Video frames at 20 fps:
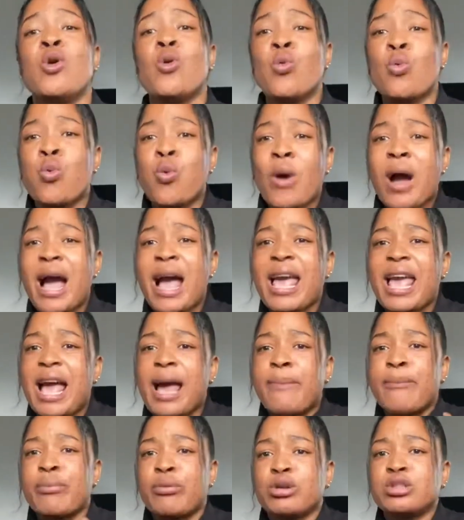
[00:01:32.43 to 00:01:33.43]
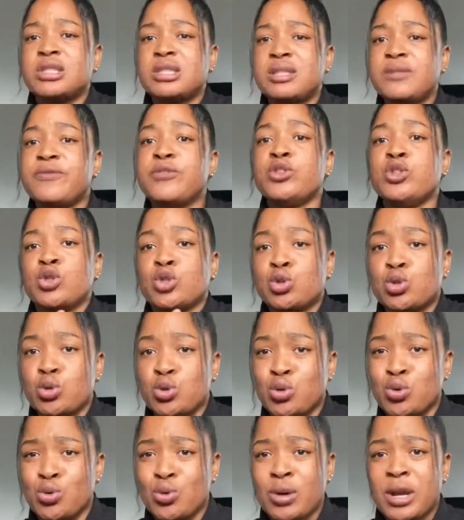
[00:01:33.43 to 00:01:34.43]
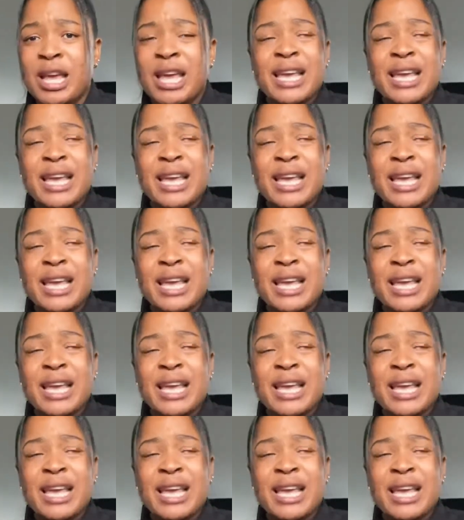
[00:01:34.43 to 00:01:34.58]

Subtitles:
why I brought this video to you.